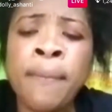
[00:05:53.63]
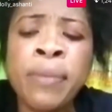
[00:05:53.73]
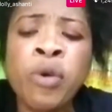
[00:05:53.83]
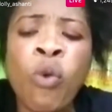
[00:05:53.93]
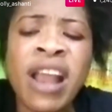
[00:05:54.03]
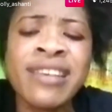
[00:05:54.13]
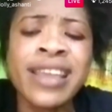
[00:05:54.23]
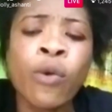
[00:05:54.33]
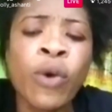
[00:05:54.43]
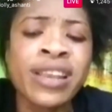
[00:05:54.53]
Maybe one
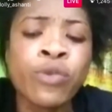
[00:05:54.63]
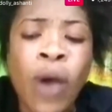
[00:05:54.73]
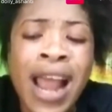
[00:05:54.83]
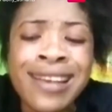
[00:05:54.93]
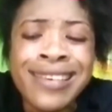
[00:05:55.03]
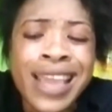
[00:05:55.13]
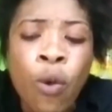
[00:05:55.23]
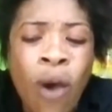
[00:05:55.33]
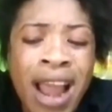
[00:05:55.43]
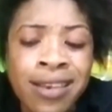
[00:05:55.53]
day,
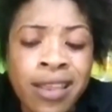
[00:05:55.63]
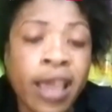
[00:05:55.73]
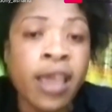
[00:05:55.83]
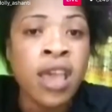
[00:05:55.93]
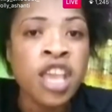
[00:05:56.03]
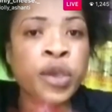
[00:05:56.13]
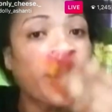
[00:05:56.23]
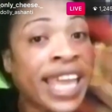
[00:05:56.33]
you